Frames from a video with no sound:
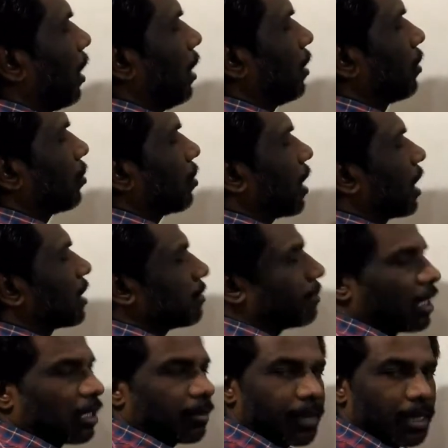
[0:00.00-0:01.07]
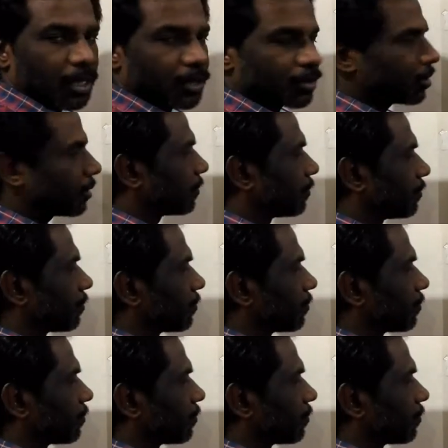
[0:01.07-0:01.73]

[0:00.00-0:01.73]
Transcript: and do cross multiplication.